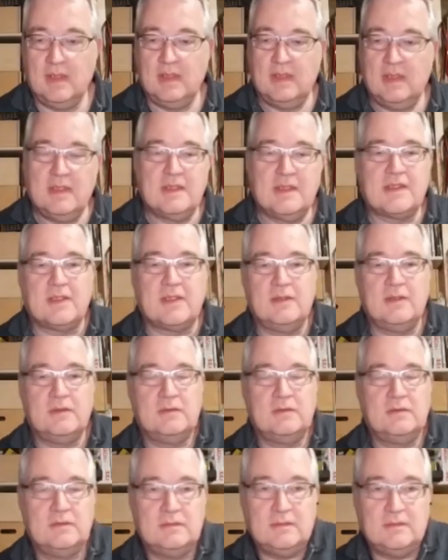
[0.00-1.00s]

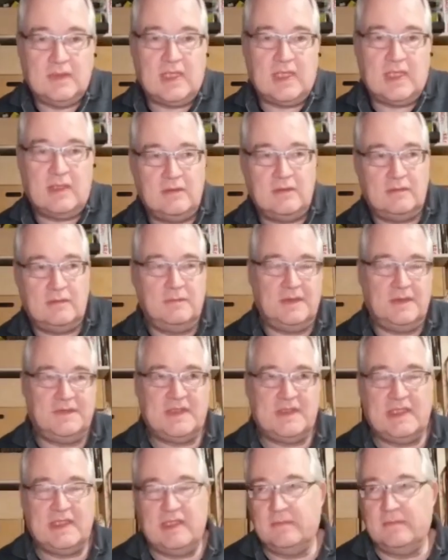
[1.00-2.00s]
So now we've
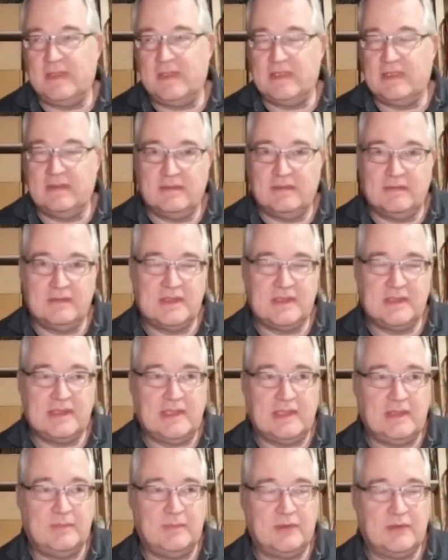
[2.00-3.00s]
seen how we can
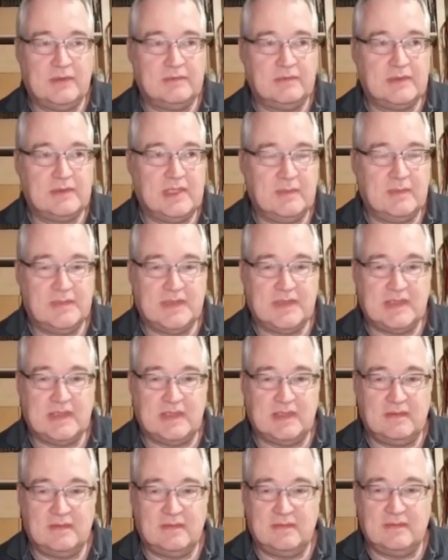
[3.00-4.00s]
start programs
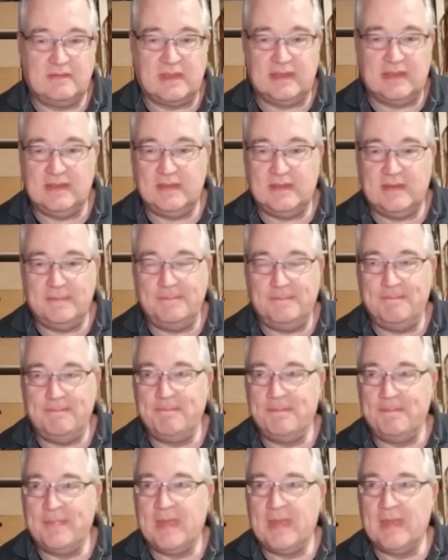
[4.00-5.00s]
and run them,
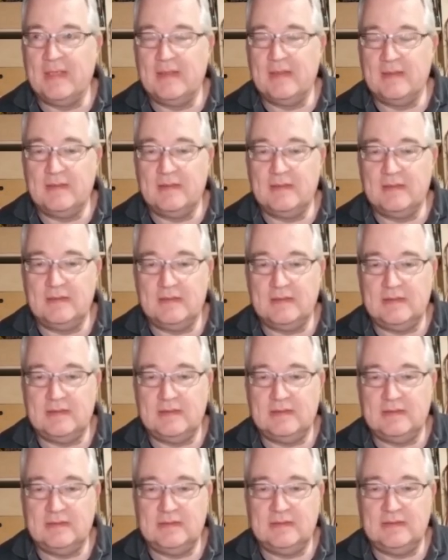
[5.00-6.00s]

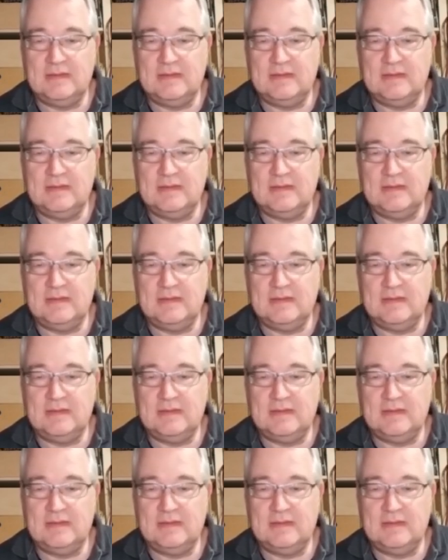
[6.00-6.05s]
and